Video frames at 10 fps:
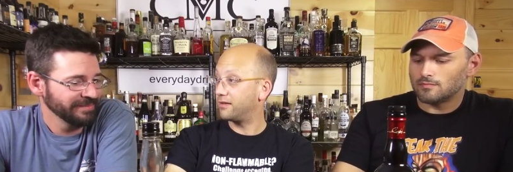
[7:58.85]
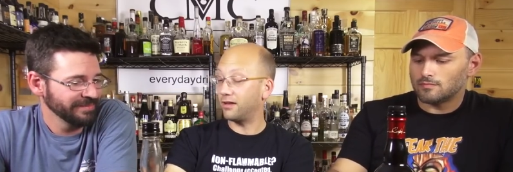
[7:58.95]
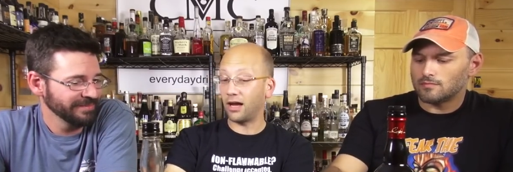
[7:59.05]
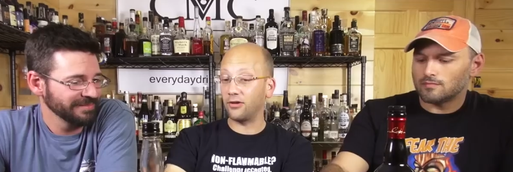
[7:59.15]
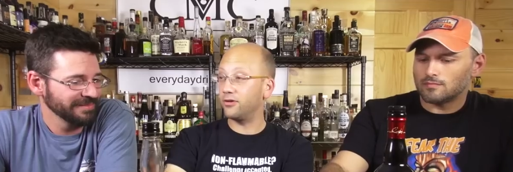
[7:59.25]

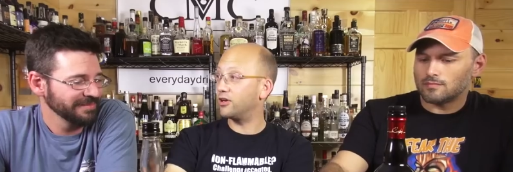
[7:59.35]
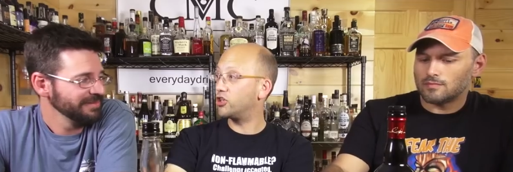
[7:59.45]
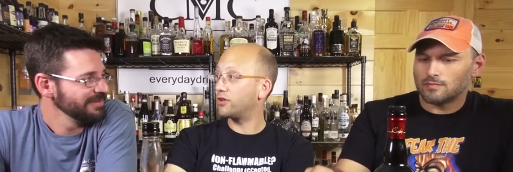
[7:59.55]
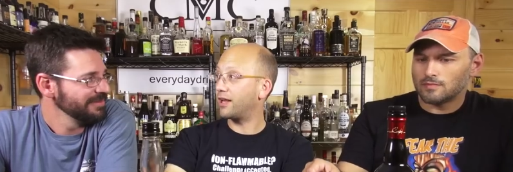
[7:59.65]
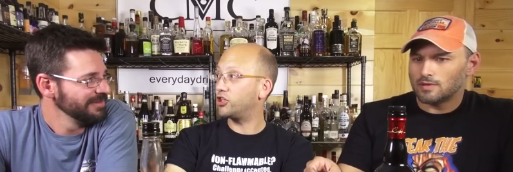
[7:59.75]
Speaker 1: how are you gonna
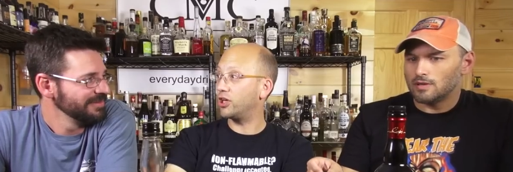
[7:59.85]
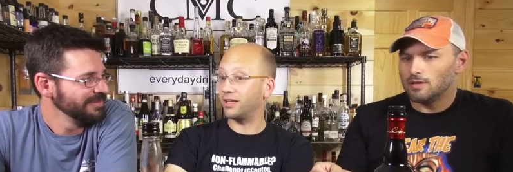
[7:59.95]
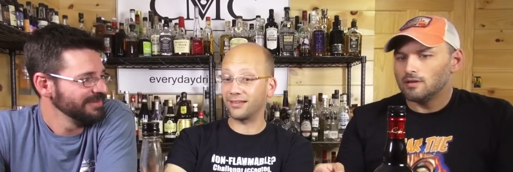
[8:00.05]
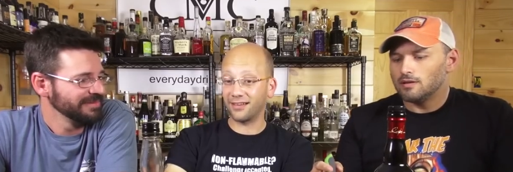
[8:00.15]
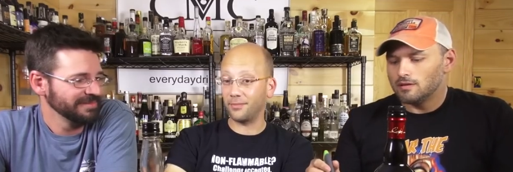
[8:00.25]
chill that shit?
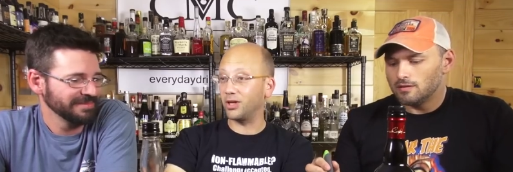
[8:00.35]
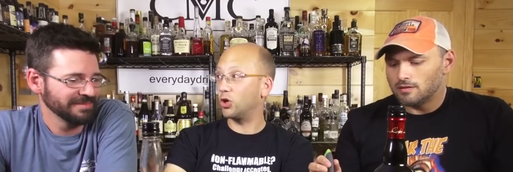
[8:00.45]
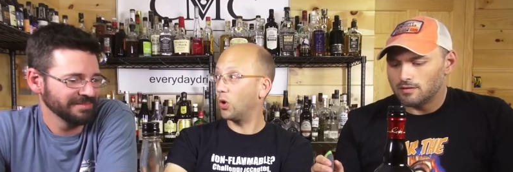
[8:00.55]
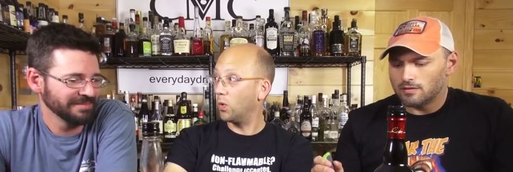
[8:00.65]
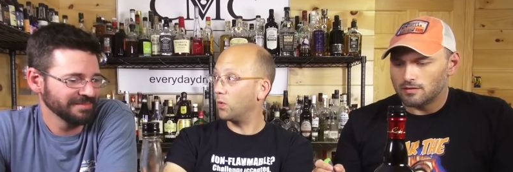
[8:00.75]
That's gotta be
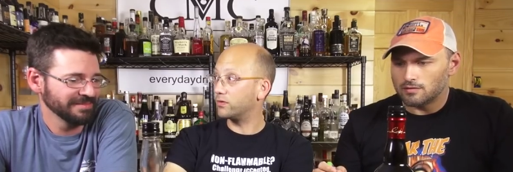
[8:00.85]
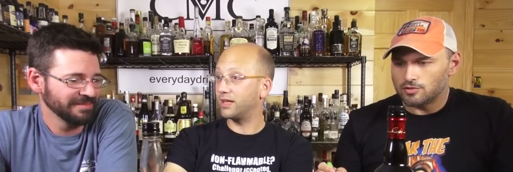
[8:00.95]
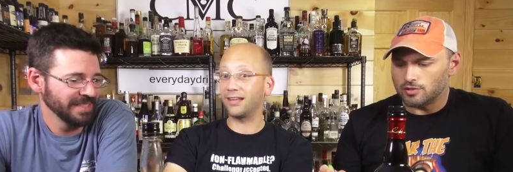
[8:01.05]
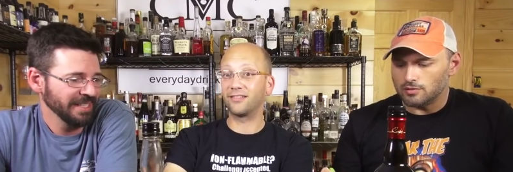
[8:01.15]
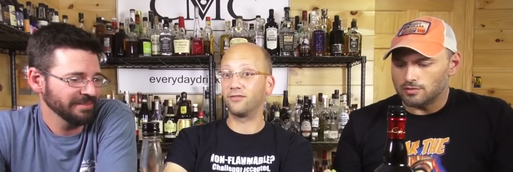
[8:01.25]
cold.
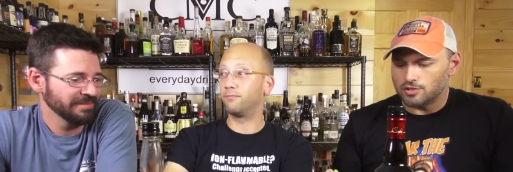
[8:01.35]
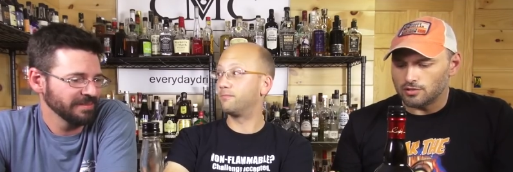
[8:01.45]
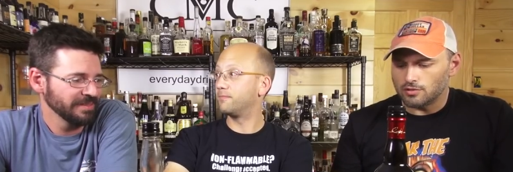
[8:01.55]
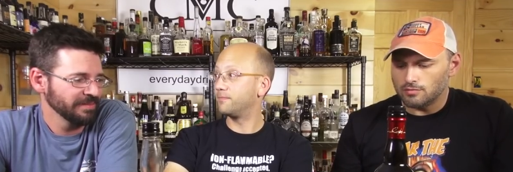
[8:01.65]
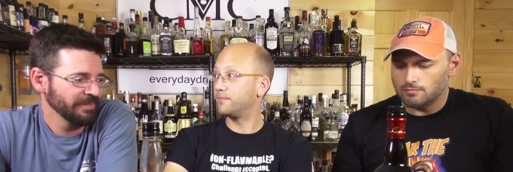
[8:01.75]
Speaker 2: Chill
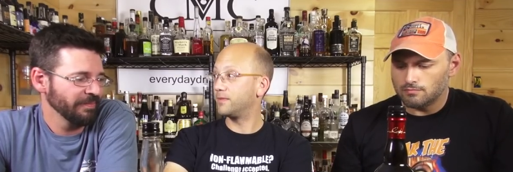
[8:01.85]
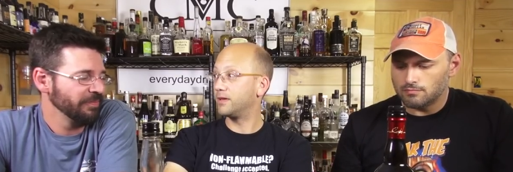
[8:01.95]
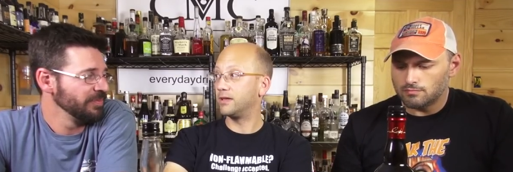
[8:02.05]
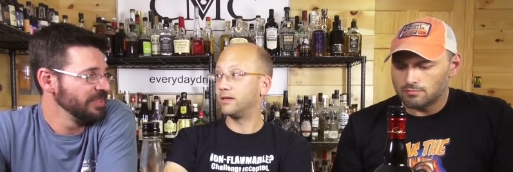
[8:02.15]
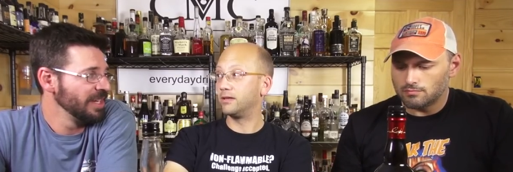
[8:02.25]
coupe.
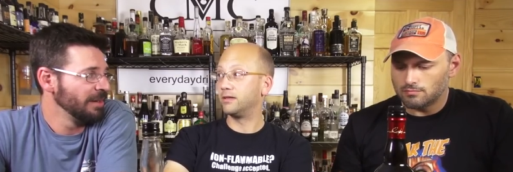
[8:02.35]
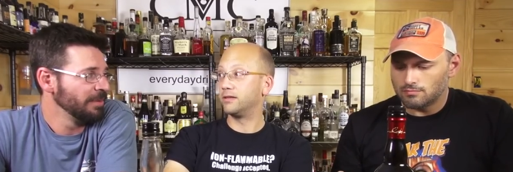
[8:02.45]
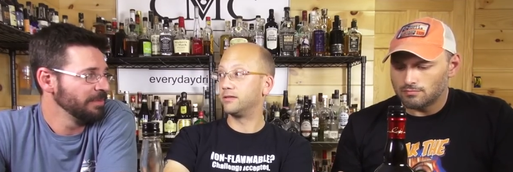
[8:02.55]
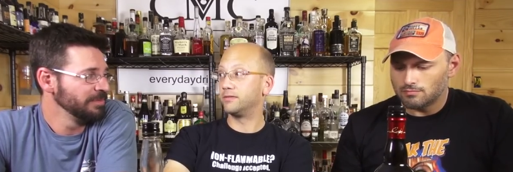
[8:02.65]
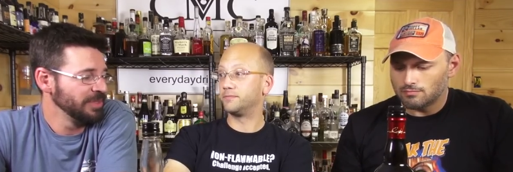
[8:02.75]

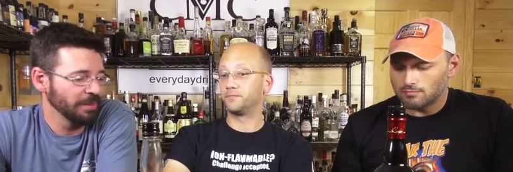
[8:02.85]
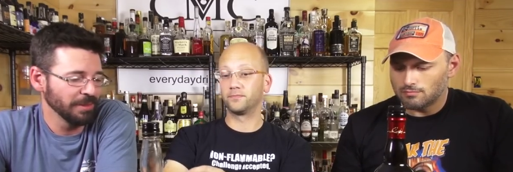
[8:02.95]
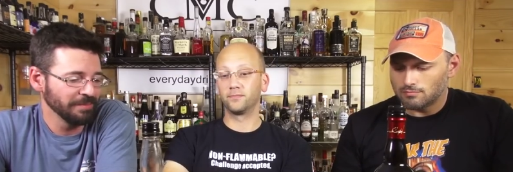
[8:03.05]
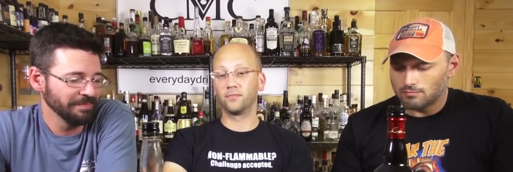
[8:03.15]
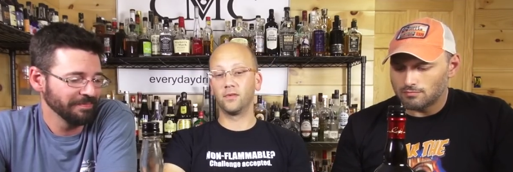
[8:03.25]

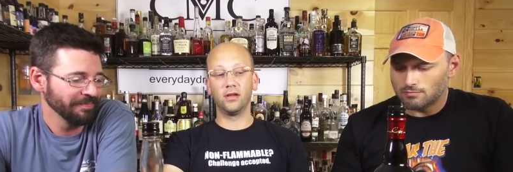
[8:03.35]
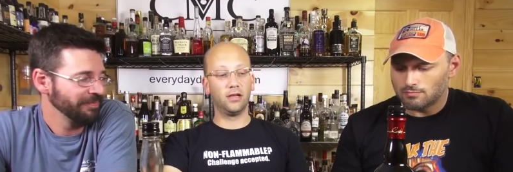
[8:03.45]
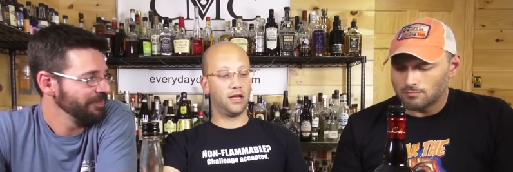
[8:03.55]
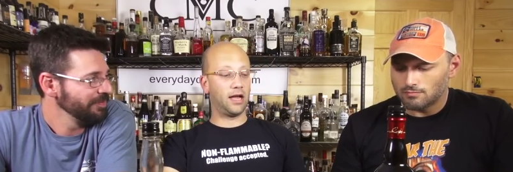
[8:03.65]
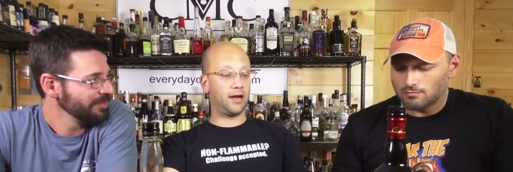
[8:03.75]
Double.
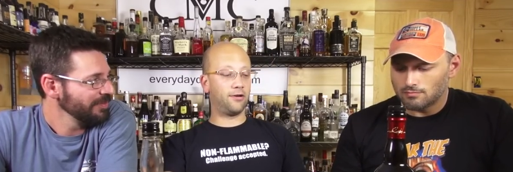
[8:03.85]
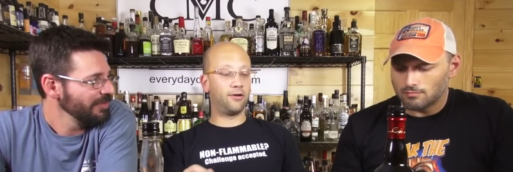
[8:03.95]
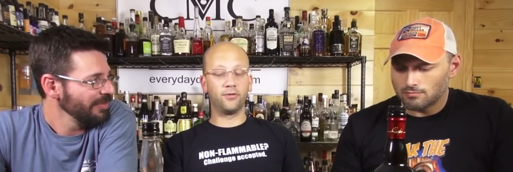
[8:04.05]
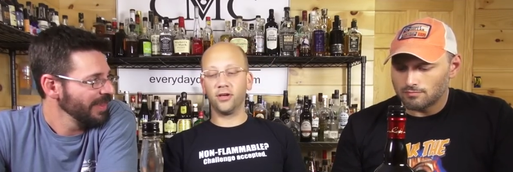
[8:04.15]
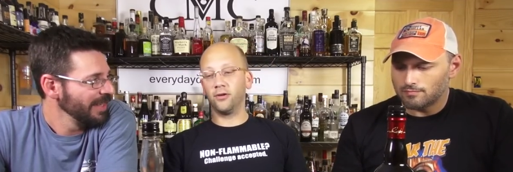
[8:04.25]
Speaker 1: I don't
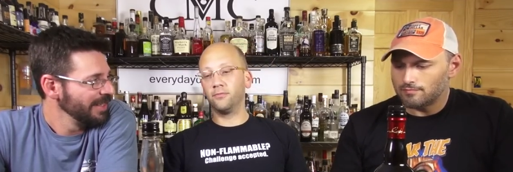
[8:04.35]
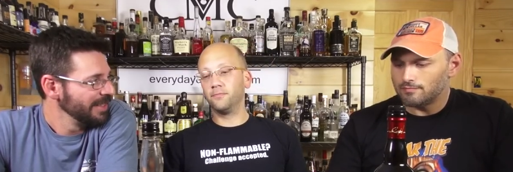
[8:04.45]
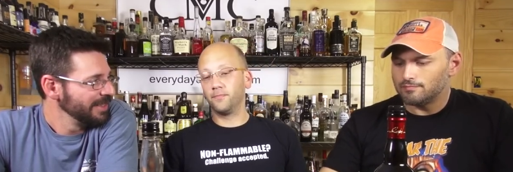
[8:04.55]
know, dough.